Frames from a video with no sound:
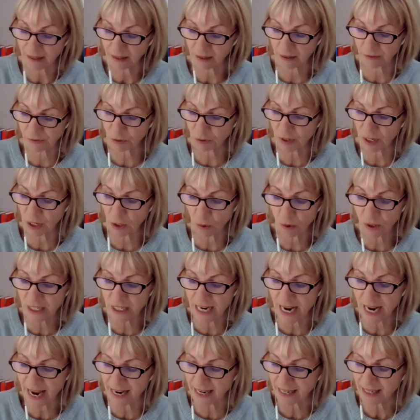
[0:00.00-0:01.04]
after a long
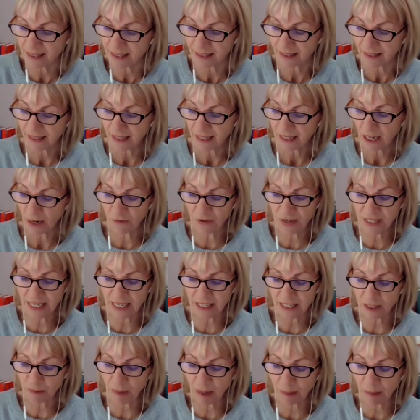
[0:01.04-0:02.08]
day, a visit
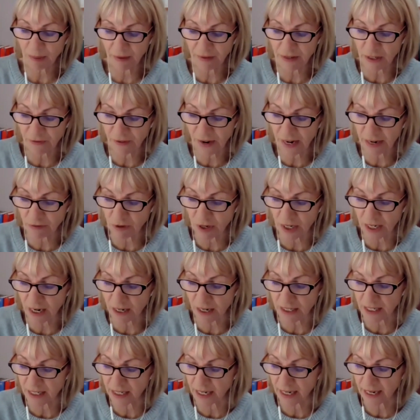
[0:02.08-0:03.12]
to my mother's favourite
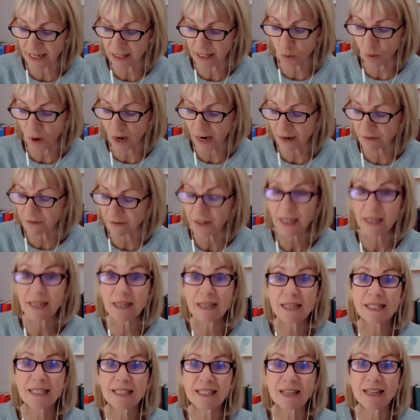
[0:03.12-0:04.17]
cousin and his wife
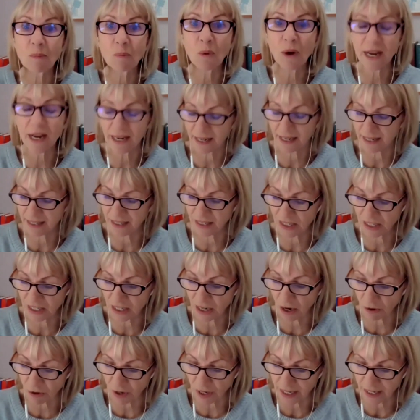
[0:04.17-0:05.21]
somewhere in
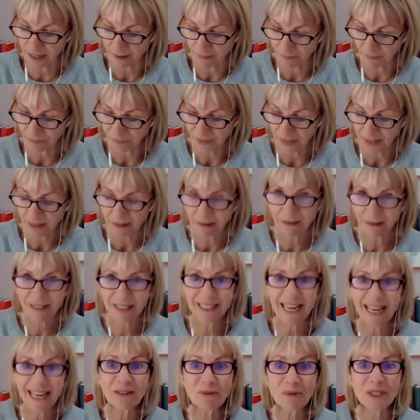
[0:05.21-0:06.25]
Surrey.
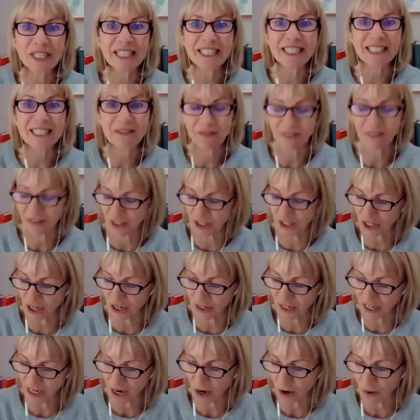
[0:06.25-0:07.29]
Sandwiches for the
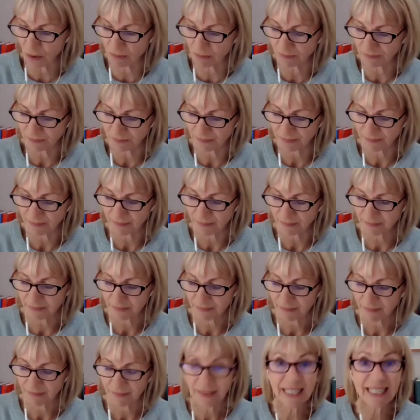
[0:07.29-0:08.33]
journey home.
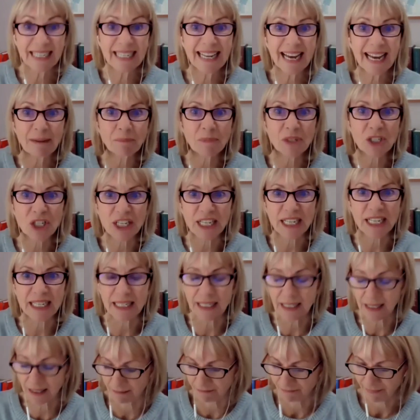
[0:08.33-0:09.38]
Edam
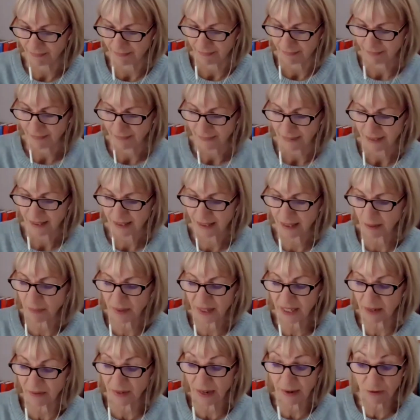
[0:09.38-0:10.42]
cheese,
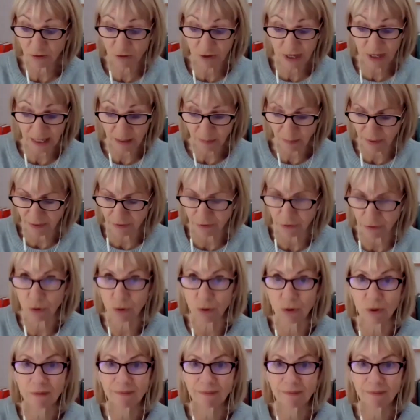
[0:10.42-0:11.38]
something I've never eaten before.